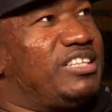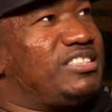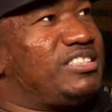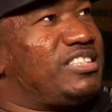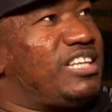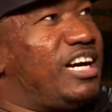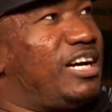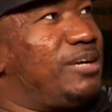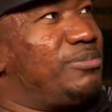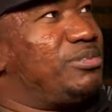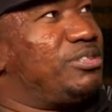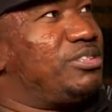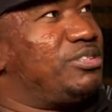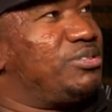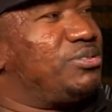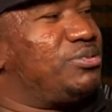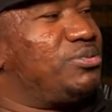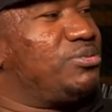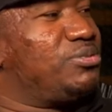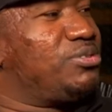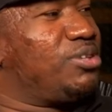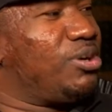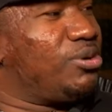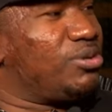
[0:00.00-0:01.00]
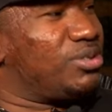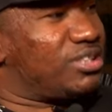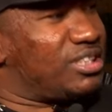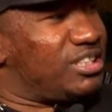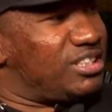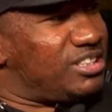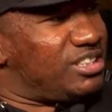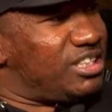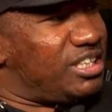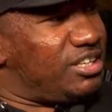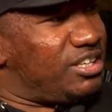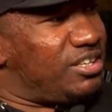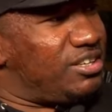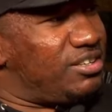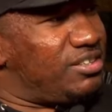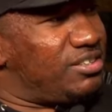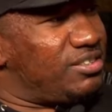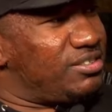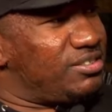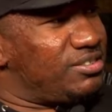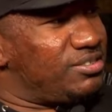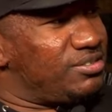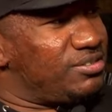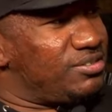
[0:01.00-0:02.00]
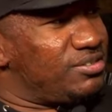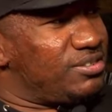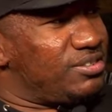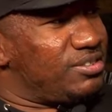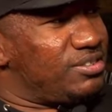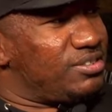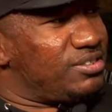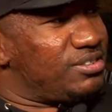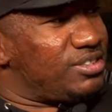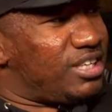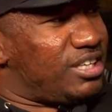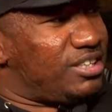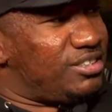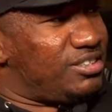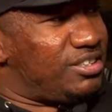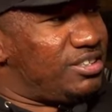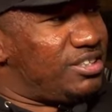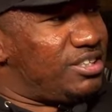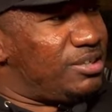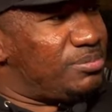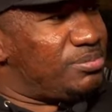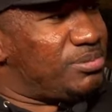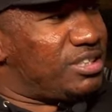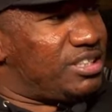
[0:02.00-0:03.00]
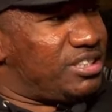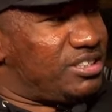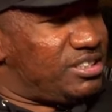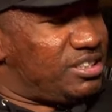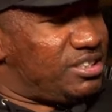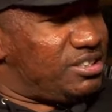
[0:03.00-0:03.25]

it's time to go to contender. Yeah, uh, well,